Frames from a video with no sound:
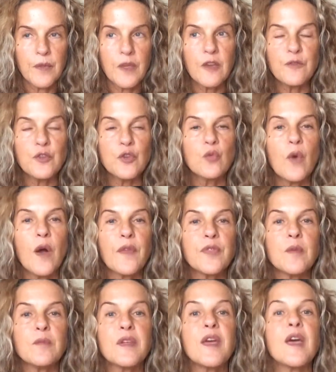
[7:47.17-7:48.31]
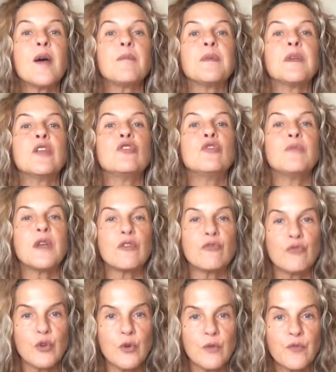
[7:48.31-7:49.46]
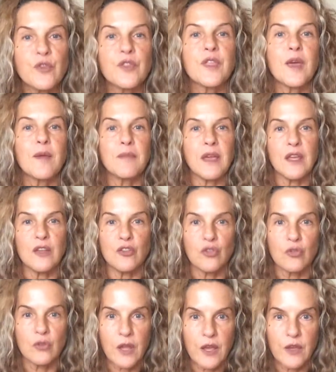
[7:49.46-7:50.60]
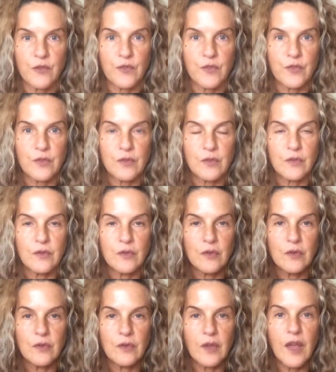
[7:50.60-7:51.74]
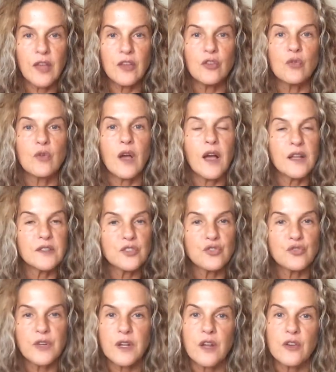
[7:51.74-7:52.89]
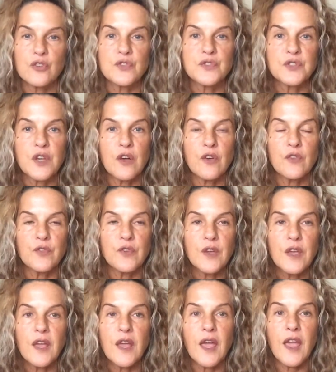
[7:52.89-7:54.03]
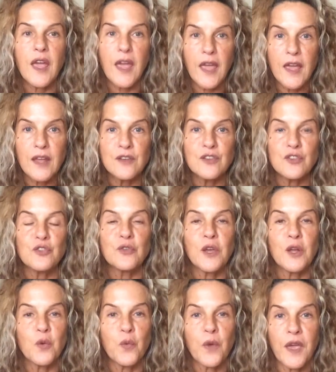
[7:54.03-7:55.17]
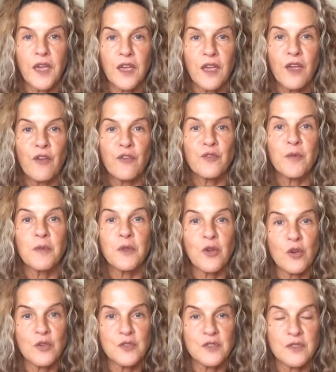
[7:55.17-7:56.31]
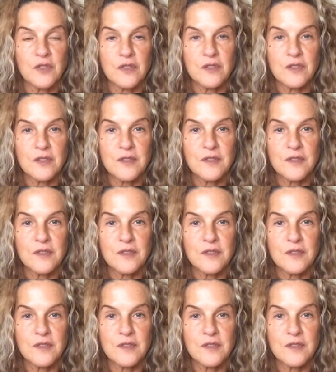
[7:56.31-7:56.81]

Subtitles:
If you want them to happen and you make room for them in your life and you concentrate on yourself and you get away from the narcissist.